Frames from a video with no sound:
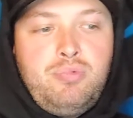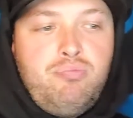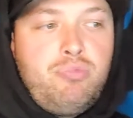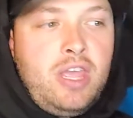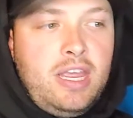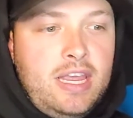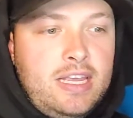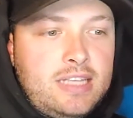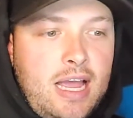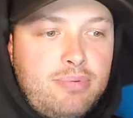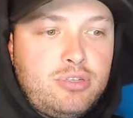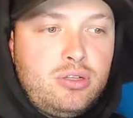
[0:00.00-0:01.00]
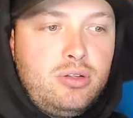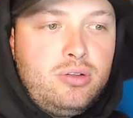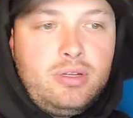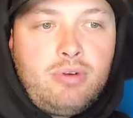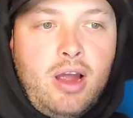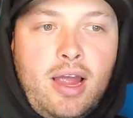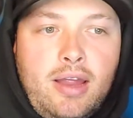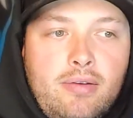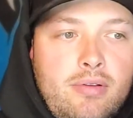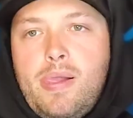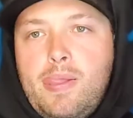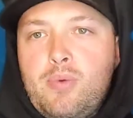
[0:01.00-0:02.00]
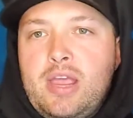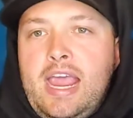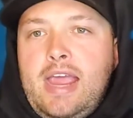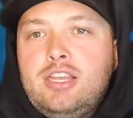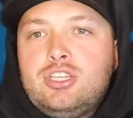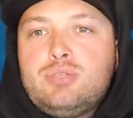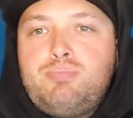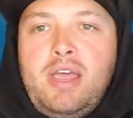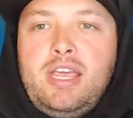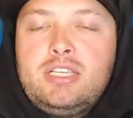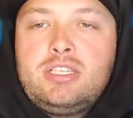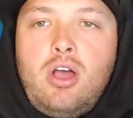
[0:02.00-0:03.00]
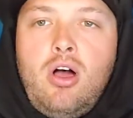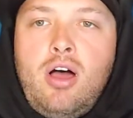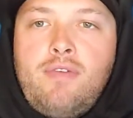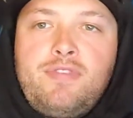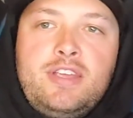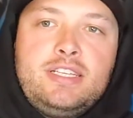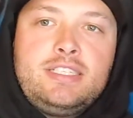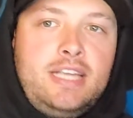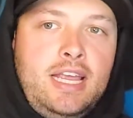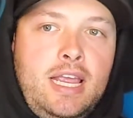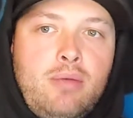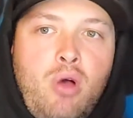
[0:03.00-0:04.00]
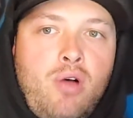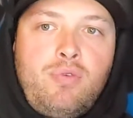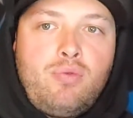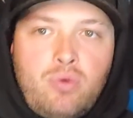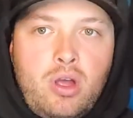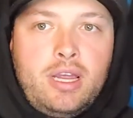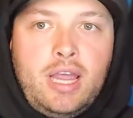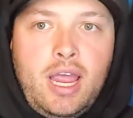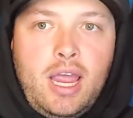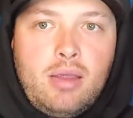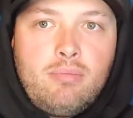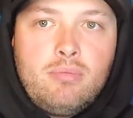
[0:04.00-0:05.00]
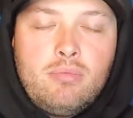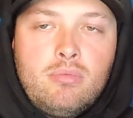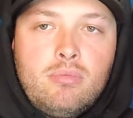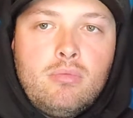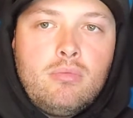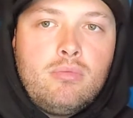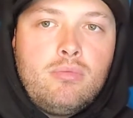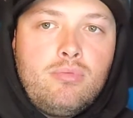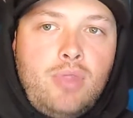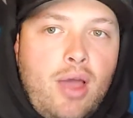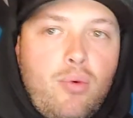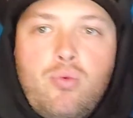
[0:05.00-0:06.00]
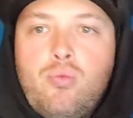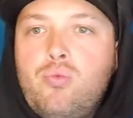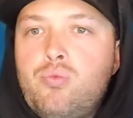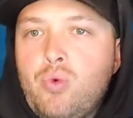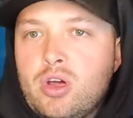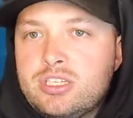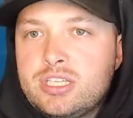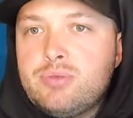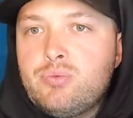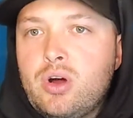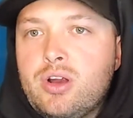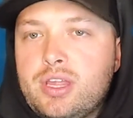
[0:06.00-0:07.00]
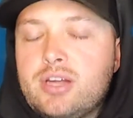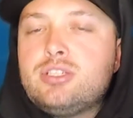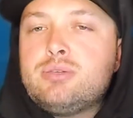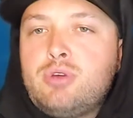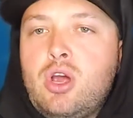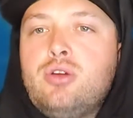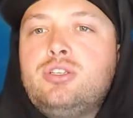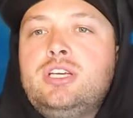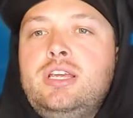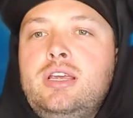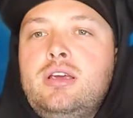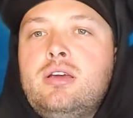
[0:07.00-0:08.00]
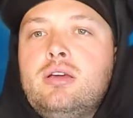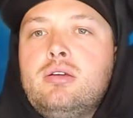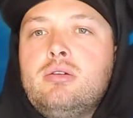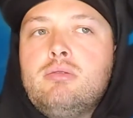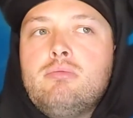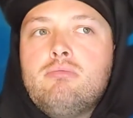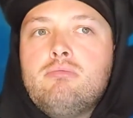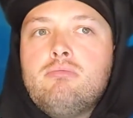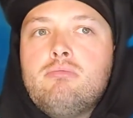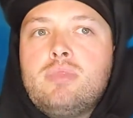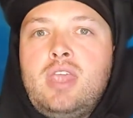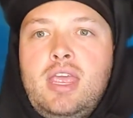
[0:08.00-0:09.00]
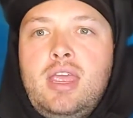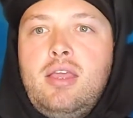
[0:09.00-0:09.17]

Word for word: think he's absolutely right. We can't just base off this team off of one game. Now, was were there some coaching th